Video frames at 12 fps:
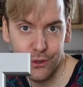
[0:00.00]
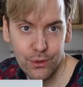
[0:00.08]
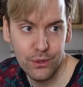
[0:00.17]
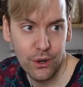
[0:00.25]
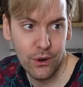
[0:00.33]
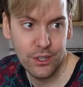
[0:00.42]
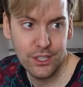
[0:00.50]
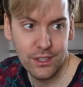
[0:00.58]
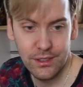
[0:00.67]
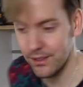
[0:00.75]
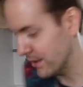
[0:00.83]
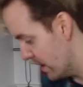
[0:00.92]
food or
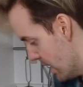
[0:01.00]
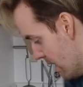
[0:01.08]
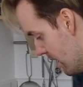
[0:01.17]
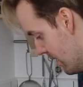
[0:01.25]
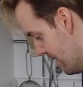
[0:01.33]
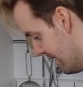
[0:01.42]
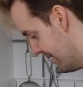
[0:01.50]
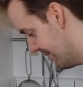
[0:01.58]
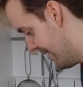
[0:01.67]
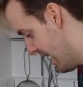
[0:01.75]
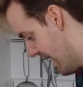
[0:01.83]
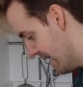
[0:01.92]
just
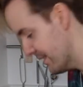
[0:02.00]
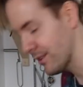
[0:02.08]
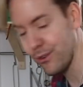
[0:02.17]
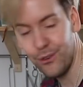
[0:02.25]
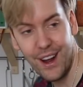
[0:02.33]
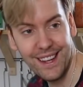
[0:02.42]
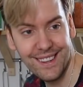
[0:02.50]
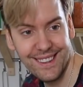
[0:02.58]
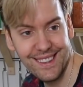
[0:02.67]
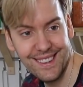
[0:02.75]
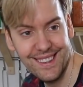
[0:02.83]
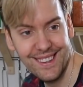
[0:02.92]
ask a friend
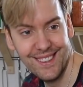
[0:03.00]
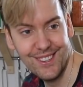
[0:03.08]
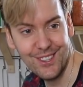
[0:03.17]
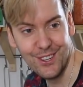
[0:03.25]
to